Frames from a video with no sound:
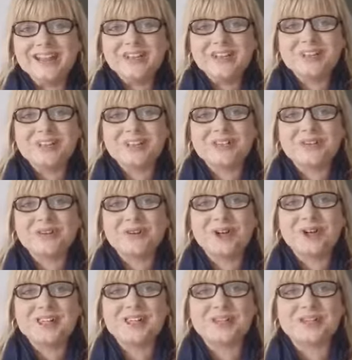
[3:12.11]
just
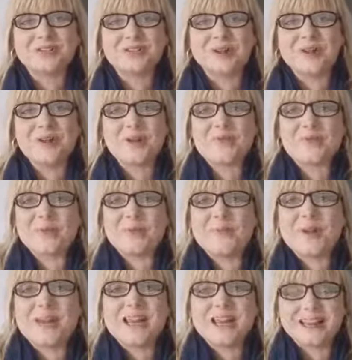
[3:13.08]
across the street from me.